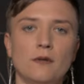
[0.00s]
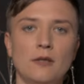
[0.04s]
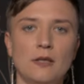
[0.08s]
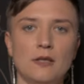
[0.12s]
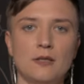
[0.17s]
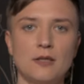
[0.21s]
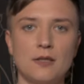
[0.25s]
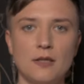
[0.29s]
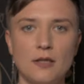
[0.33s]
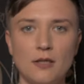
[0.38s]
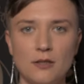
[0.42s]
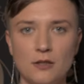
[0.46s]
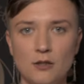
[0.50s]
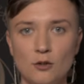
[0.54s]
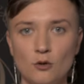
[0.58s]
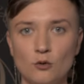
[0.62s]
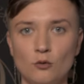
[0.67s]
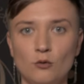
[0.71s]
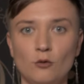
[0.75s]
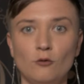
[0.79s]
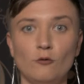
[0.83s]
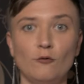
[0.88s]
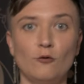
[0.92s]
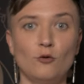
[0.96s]
they started
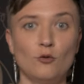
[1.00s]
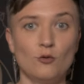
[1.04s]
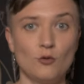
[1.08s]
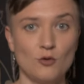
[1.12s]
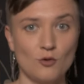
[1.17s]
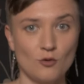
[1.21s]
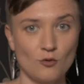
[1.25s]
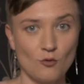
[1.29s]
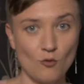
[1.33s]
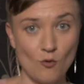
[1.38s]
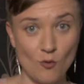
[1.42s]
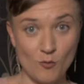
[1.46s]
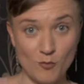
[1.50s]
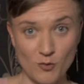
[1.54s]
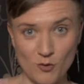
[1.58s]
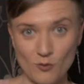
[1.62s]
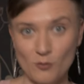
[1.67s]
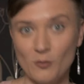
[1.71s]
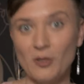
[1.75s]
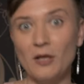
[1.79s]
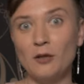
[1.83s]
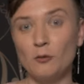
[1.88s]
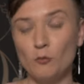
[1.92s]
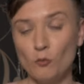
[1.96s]
to infuse
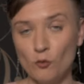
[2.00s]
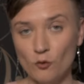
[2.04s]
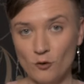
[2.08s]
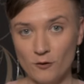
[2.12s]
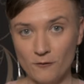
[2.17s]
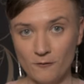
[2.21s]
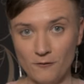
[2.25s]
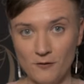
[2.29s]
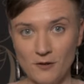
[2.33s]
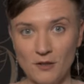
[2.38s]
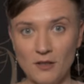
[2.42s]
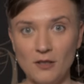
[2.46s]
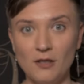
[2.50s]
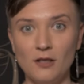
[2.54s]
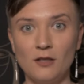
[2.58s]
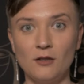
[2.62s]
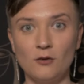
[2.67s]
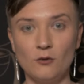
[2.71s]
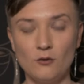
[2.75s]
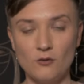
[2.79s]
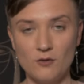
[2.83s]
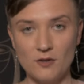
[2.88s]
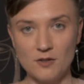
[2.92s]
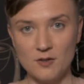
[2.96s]
opium and morphine
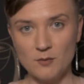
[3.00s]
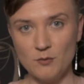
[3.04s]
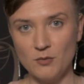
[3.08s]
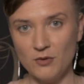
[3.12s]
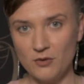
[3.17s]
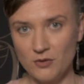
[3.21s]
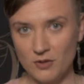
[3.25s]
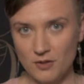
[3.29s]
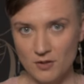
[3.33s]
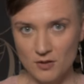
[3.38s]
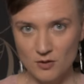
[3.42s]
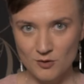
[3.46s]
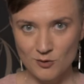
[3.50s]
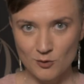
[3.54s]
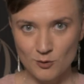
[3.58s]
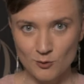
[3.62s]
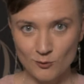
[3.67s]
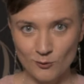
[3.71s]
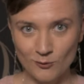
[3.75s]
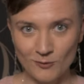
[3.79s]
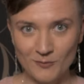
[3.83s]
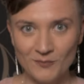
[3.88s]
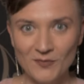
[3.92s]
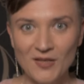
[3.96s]
into the spirits
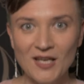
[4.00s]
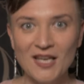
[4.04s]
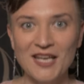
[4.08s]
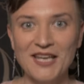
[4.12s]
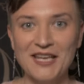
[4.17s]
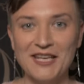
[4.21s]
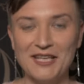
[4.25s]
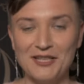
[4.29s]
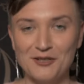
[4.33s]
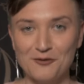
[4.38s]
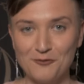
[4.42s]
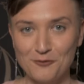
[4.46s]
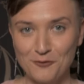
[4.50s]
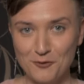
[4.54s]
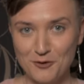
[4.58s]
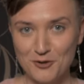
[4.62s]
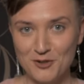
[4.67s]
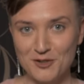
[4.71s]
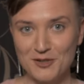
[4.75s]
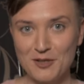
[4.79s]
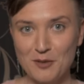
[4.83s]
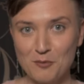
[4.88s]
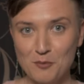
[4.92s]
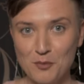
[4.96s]
too. And of
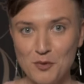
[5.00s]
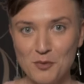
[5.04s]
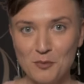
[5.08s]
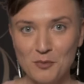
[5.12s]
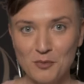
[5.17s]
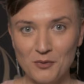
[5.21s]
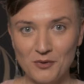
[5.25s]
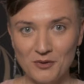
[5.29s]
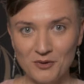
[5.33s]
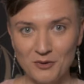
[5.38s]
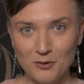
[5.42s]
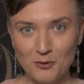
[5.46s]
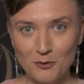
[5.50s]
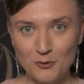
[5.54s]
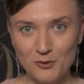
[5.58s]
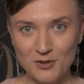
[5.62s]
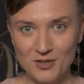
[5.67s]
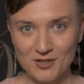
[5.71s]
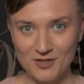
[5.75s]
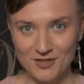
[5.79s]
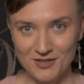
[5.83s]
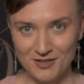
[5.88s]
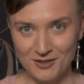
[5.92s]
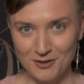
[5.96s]
course some people
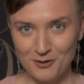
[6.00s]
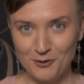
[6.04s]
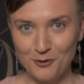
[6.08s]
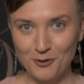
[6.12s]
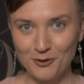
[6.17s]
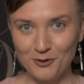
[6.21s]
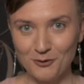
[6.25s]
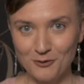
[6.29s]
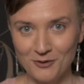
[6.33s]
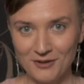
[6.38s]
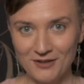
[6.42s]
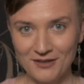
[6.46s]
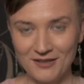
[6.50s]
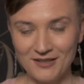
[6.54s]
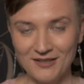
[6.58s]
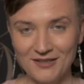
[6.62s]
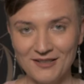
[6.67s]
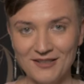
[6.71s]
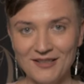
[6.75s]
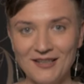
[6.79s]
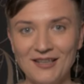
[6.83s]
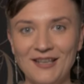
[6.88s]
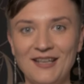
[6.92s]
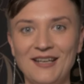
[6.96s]
noticed not
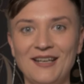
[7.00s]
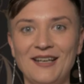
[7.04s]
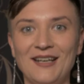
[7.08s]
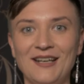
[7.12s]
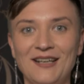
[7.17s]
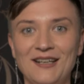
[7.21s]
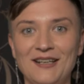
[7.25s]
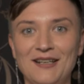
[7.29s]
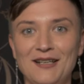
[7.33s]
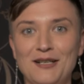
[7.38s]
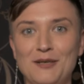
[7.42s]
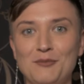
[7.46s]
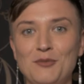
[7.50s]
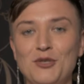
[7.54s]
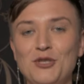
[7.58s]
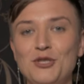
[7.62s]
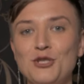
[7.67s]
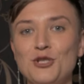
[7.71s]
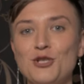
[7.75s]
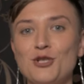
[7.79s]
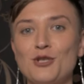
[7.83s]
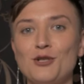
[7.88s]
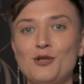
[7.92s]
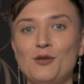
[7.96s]
only uh,
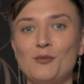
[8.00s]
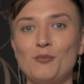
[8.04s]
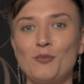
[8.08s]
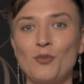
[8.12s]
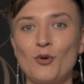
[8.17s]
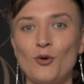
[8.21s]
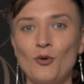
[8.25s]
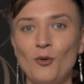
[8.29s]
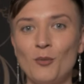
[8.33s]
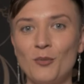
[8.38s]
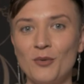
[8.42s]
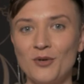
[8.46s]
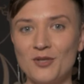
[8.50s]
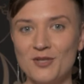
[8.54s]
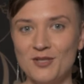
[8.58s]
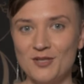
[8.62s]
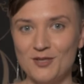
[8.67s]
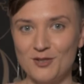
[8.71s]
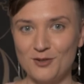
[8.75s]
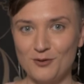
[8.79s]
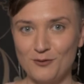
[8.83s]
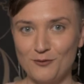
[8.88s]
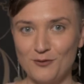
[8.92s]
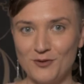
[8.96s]
medicinal
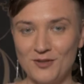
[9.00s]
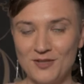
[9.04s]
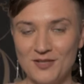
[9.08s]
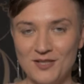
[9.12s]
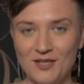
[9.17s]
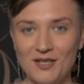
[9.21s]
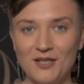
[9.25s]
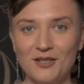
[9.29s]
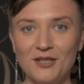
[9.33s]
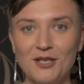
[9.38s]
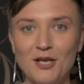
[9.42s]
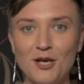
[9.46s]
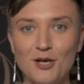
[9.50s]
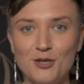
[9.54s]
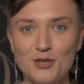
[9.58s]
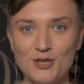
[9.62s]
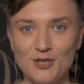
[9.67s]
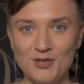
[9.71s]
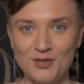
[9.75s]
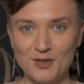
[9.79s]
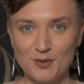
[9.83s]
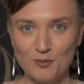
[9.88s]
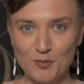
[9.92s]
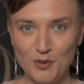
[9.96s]
properties of these
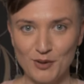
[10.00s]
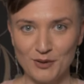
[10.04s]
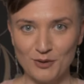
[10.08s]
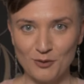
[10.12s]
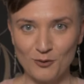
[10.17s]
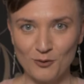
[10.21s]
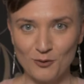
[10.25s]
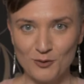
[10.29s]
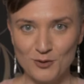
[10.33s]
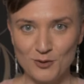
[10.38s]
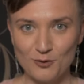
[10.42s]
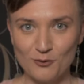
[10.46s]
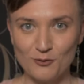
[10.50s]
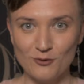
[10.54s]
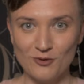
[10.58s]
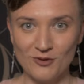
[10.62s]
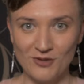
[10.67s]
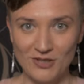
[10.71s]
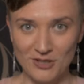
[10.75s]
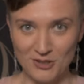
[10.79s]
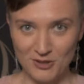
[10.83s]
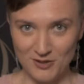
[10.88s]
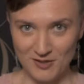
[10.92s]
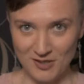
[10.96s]
concoctions but also
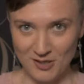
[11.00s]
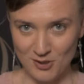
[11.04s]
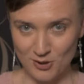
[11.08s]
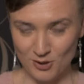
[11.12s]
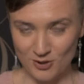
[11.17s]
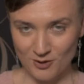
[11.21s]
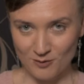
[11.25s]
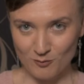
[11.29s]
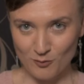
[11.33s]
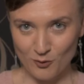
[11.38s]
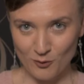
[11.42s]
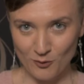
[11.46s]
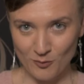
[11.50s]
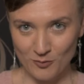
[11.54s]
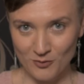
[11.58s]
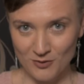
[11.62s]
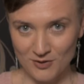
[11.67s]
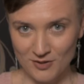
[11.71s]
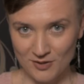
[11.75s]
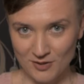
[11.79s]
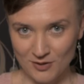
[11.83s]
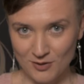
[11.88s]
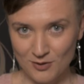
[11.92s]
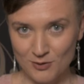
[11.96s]
relaxation
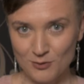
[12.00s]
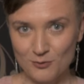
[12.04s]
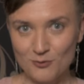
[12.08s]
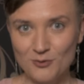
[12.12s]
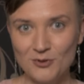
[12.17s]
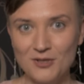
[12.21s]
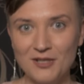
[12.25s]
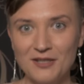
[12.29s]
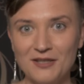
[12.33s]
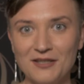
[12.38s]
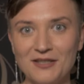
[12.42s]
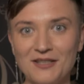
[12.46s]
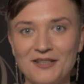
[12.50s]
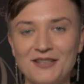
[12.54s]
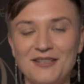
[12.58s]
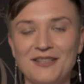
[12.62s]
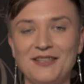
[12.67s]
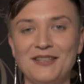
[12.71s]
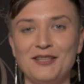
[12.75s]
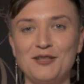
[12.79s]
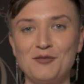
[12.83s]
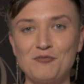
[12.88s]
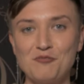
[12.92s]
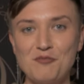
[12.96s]
properties too and
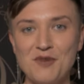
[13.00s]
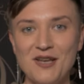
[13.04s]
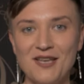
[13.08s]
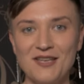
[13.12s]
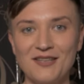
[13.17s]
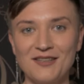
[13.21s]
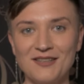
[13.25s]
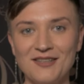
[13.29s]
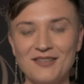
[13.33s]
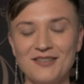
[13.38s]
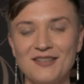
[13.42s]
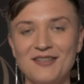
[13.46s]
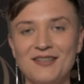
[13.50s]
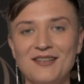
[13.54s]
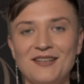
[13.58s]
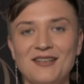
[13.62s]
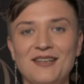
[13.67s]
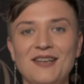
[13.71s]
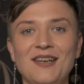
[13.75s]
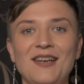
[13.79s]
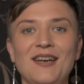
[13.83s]
uh, it made uh,